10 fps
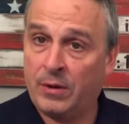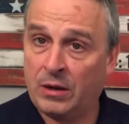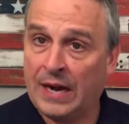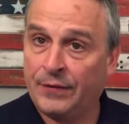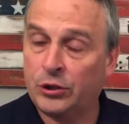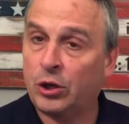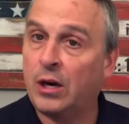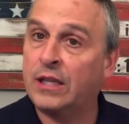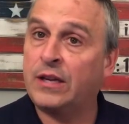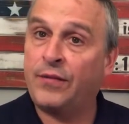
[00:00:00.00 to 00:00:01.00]
Life
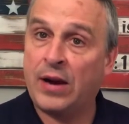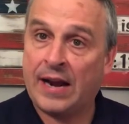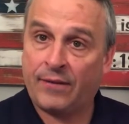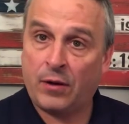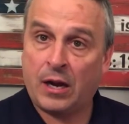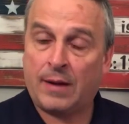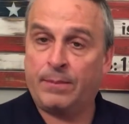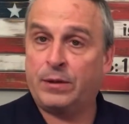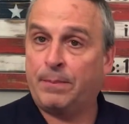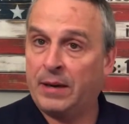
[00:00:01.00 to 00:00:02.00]
insurance if you have
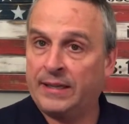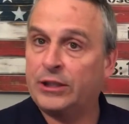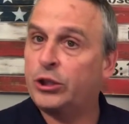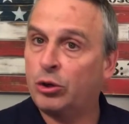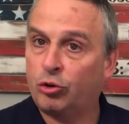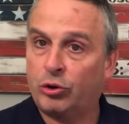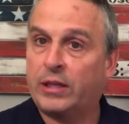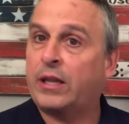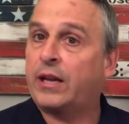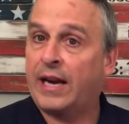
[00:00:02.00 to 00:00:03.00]
dependent
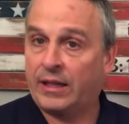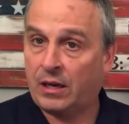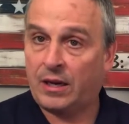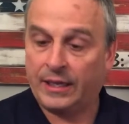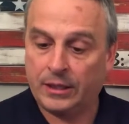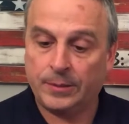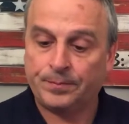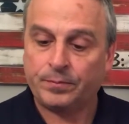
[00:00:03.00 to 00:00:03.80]
children and the like.